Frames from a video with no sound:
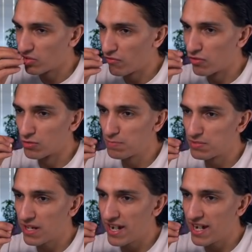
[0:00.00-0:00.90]
Full
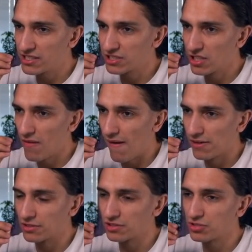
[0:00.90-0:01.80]
planche
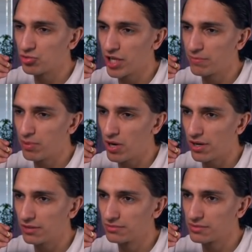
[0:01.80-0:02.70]
on straight
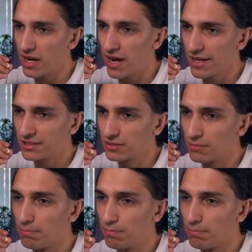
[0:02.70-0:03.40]
bar, nice.